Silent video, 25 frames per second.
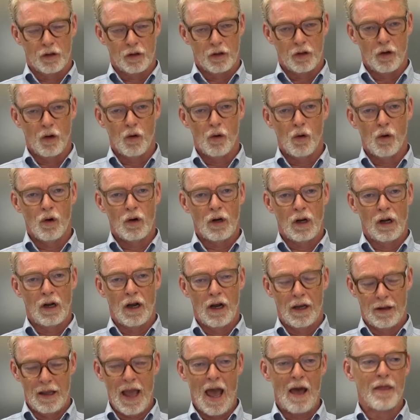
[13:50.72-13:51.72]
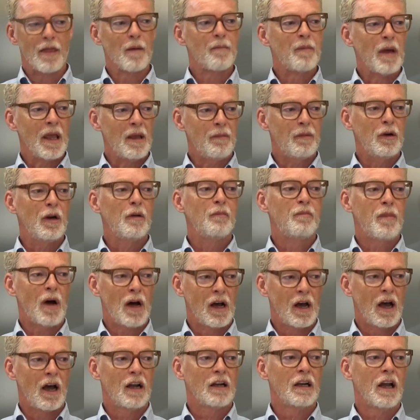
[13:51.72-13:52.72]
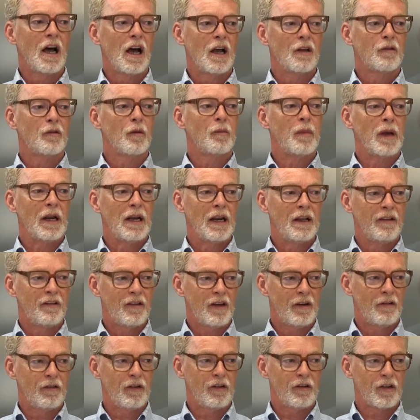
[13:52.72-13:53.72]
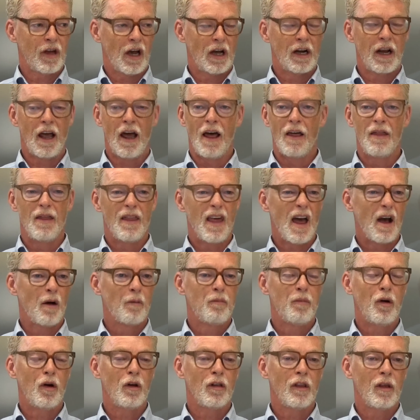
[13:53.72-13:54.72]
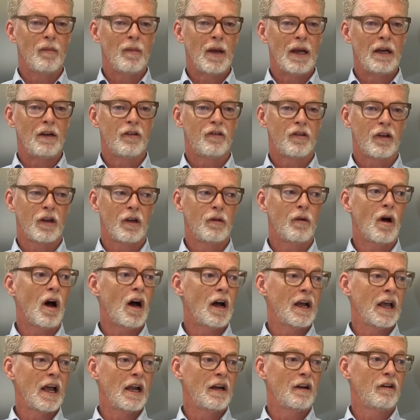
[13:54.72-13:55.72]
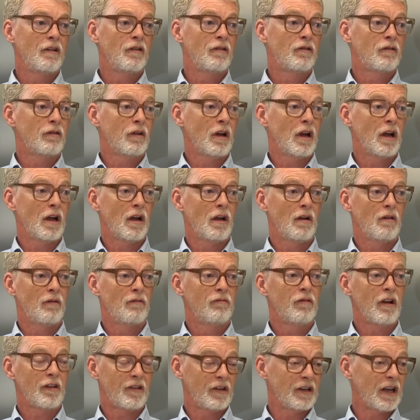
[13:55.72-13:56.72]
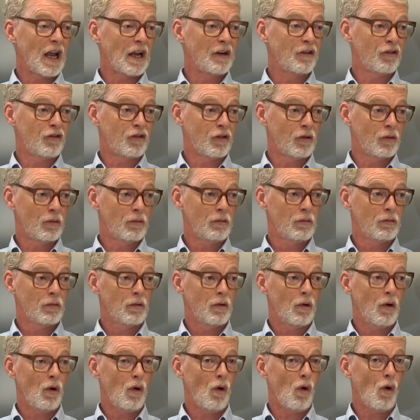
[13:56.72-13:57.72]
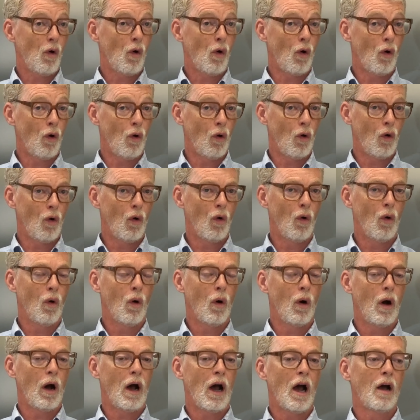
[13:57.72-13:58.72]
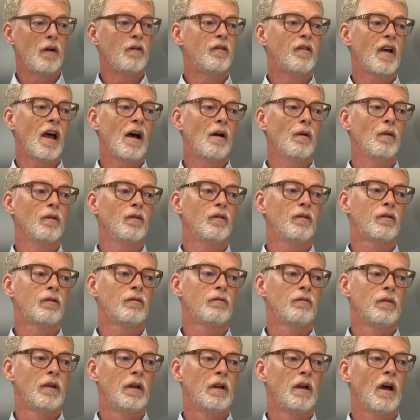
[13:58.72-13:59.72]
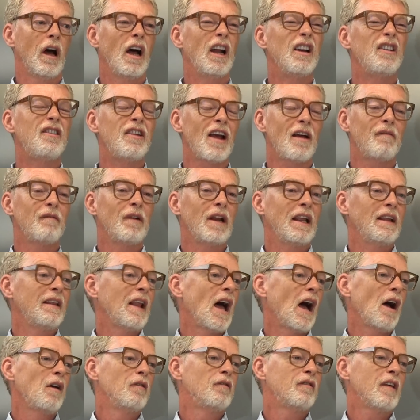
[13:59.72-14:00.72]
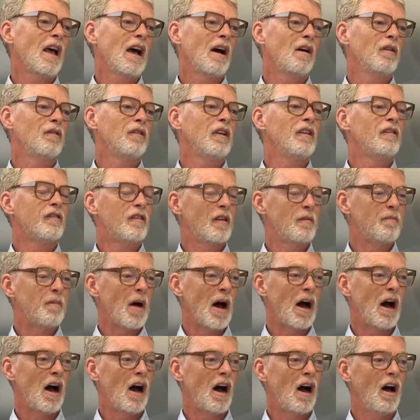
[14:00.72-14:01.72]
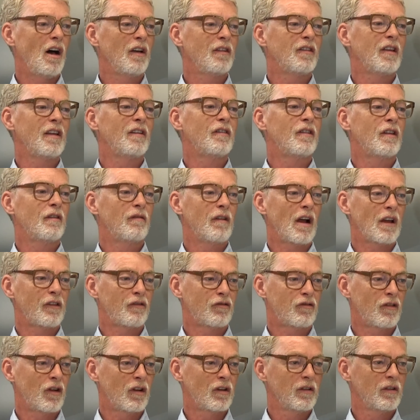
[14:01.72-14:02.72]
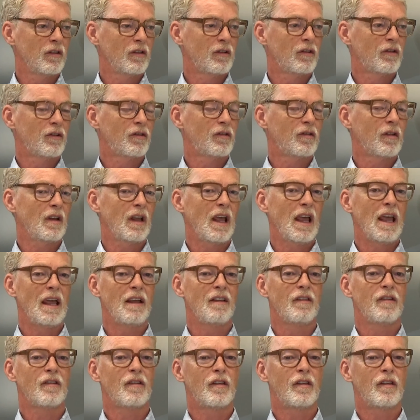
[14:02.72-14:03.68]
core client, the people who buy our lights will be an interior designer, and they'll put them into high-end residential or hotels. And generally in the hotels, it's the bars, it's the restaurants, it's